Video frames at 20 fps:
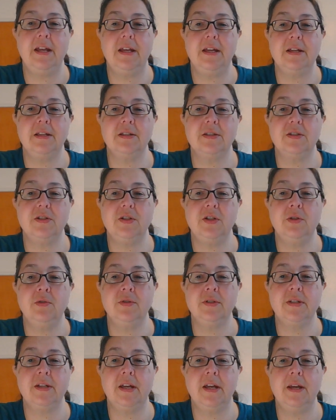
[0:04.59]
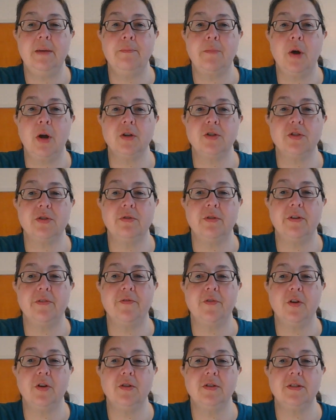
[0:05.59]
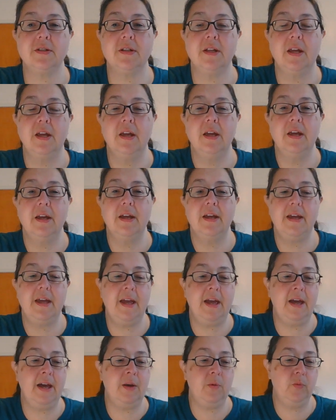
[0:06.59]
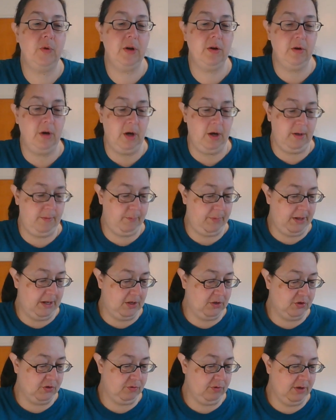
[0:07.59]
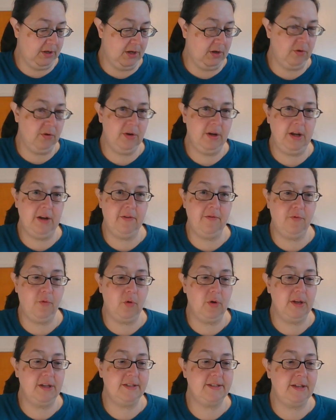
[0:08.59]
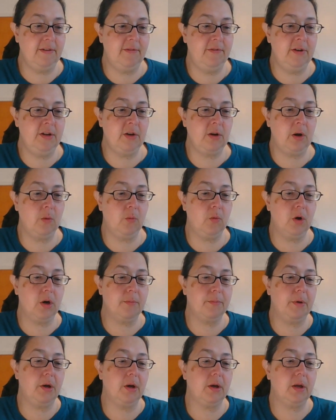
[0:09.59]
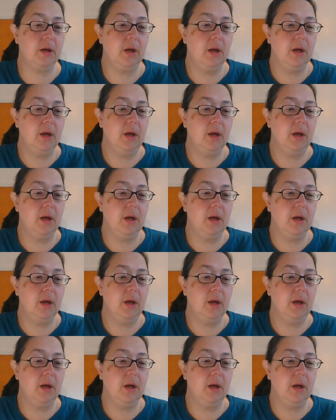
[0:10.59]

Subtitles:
Is Tuesday, March 31st, and we are on page 347 in our workbook.